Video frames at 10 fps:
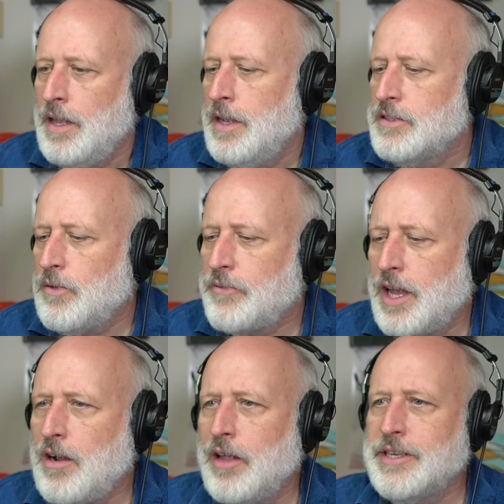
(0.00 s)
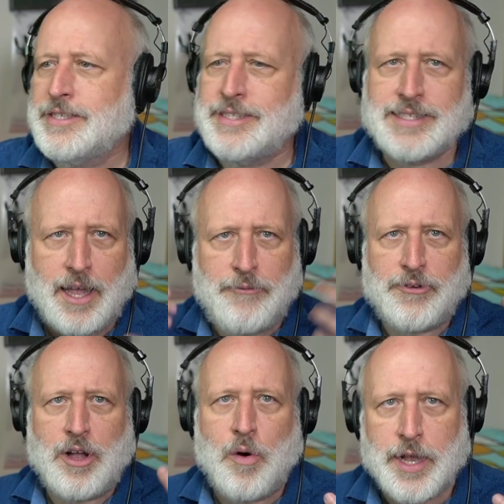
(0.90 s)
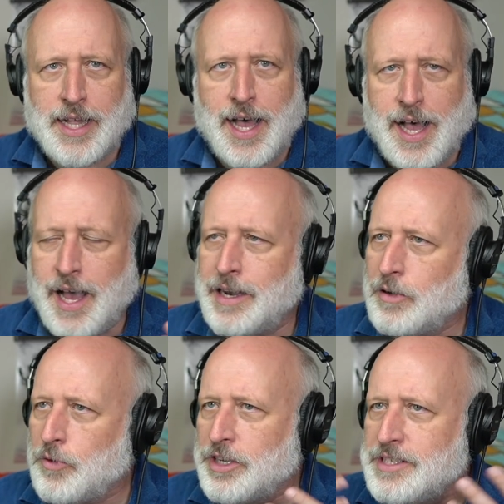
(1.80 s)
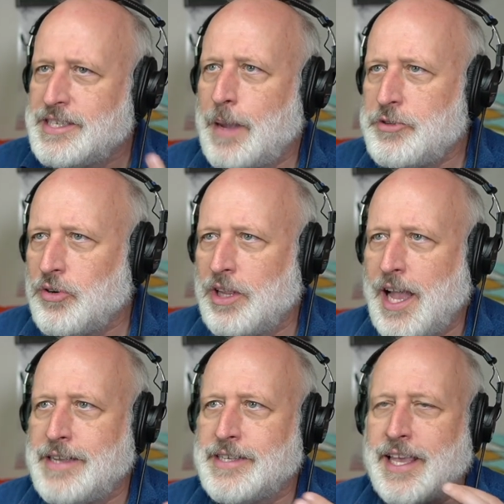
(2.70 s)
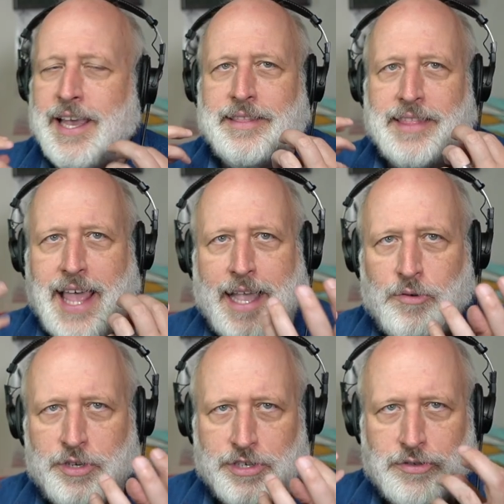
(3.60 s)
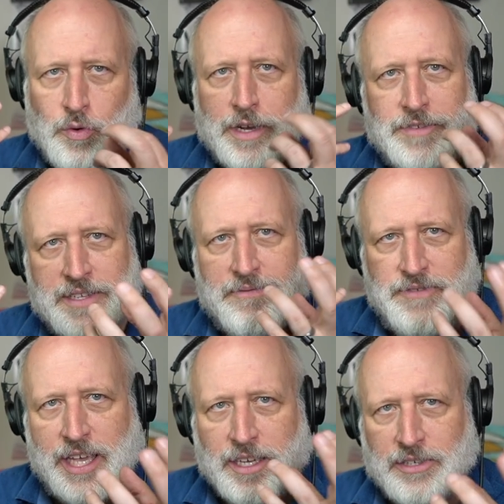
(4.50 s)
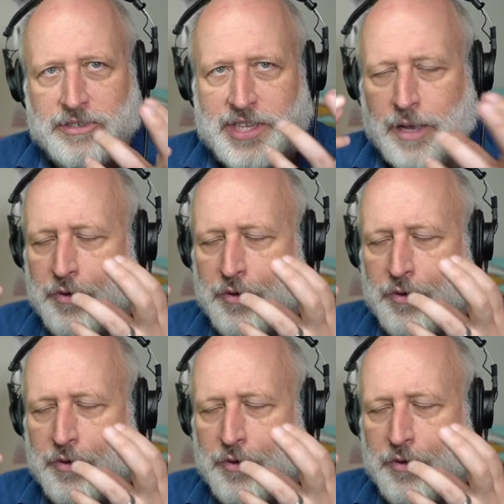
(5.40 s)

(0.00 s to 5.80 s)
So we've got all this stuff going on, and we're conceptualizing it, and language is one of these vehicles that we